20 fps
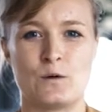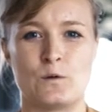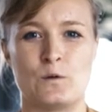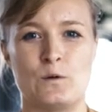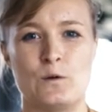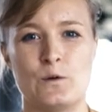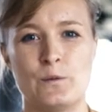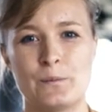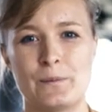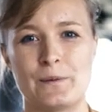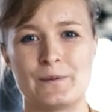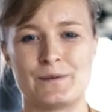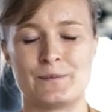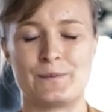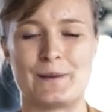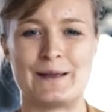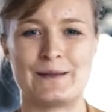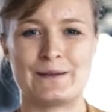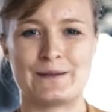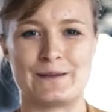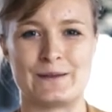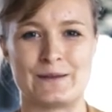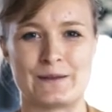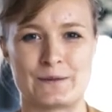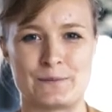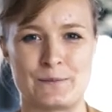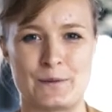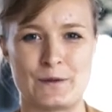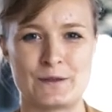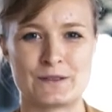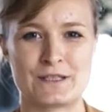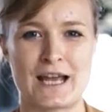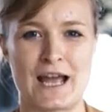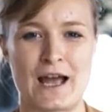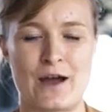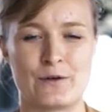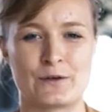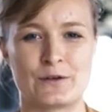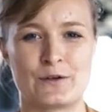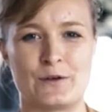Olymp is based in a small
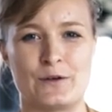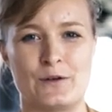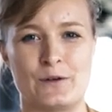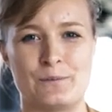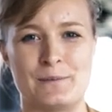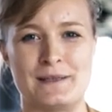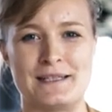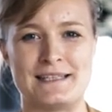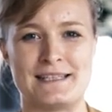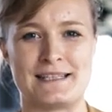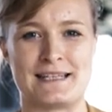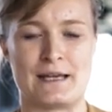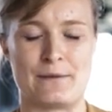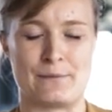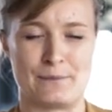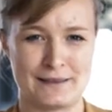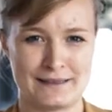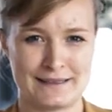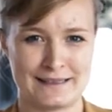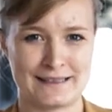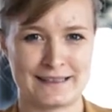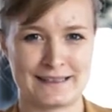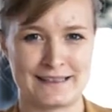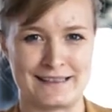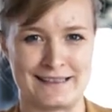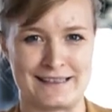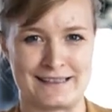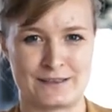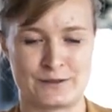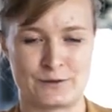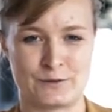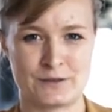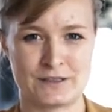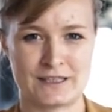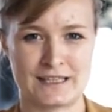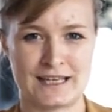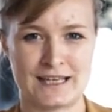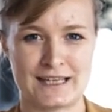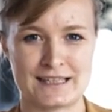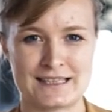town called Bietigheim-Bissingen near
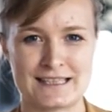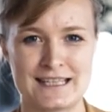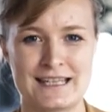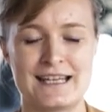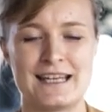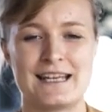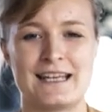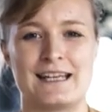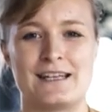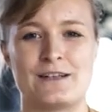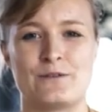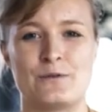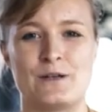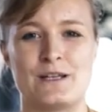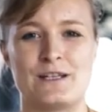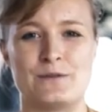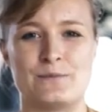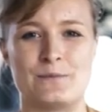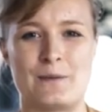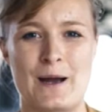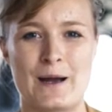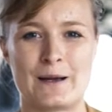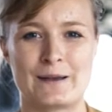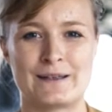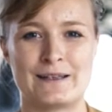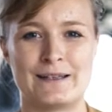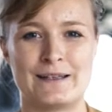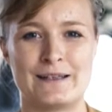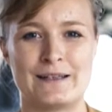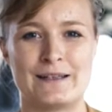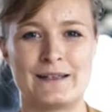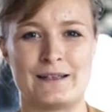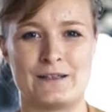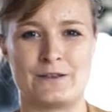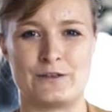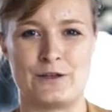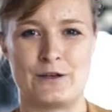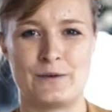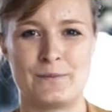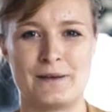Stuttgart and we're the market leader in
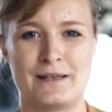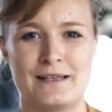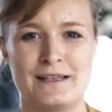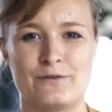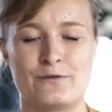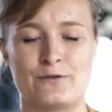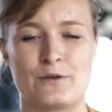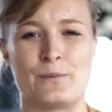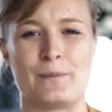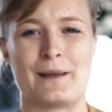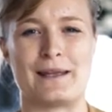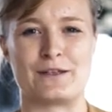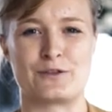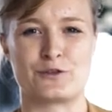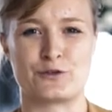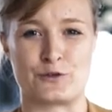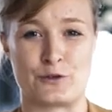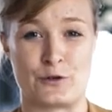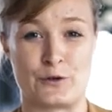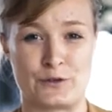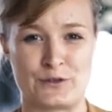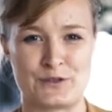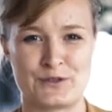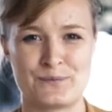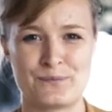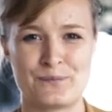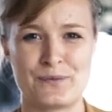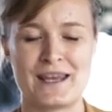Germany for men's shirts.